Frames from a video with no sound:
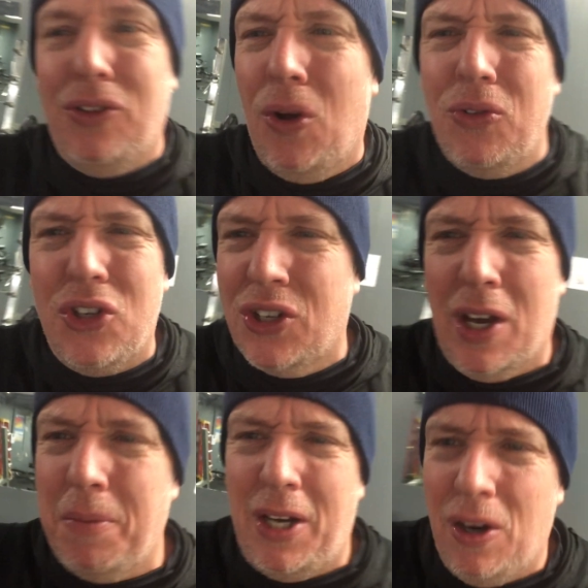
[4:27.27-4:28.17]
And don't just
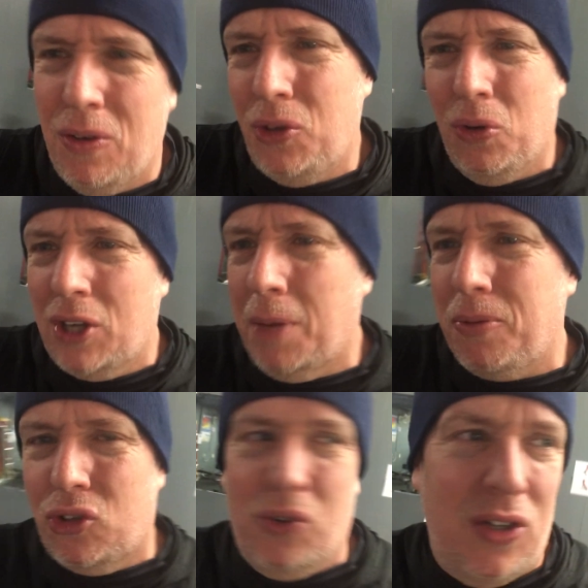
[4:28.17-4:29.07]
come in here and do a couple
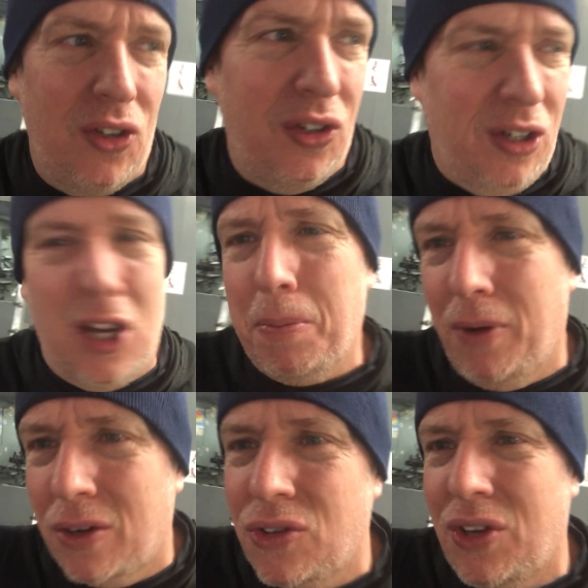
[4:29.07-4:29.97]
stretches and a couple
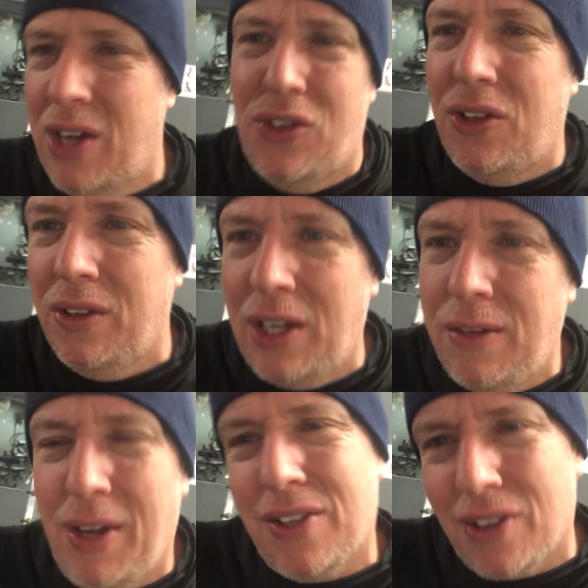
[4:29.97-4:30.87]
exercises and
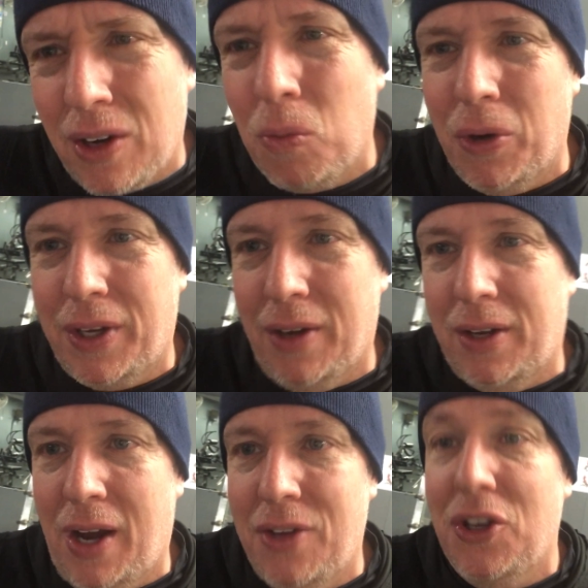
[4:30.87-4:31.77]
leave. That's not a workout,
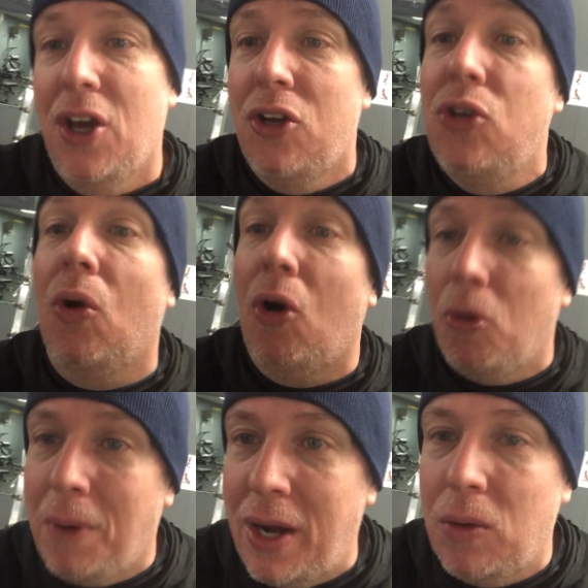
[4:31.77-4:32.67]
guys. Do a whole
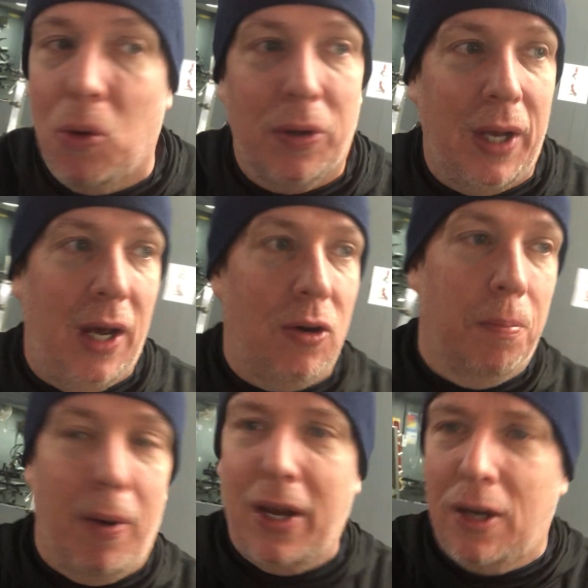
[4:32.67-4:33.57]
body workout or
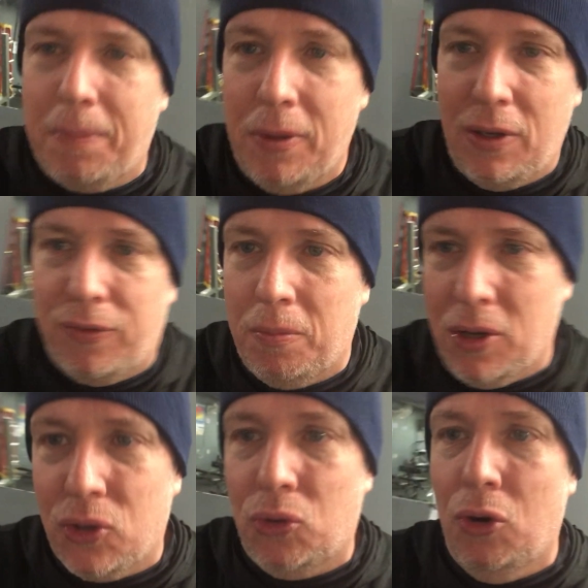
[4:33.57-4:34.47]
break it up in different
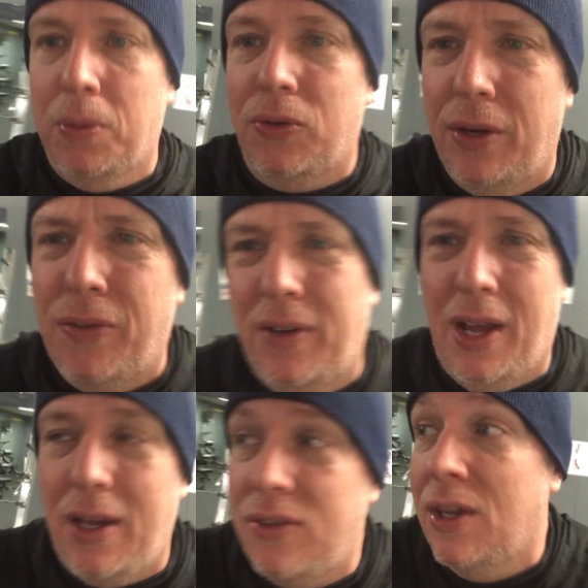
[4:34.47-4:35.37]
muscle groups or different
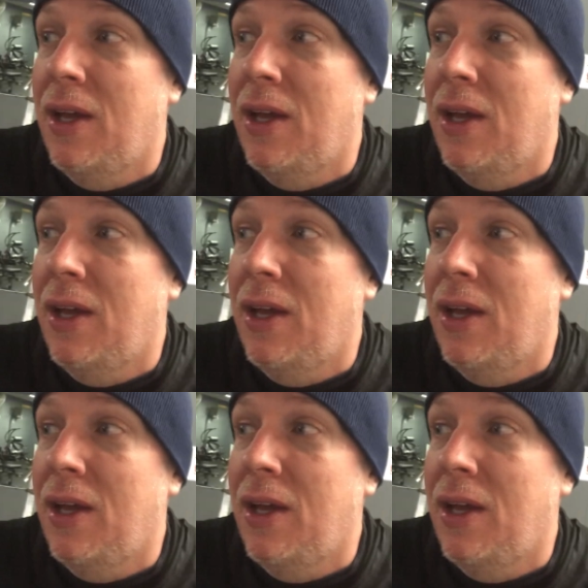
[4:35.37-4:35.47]
days.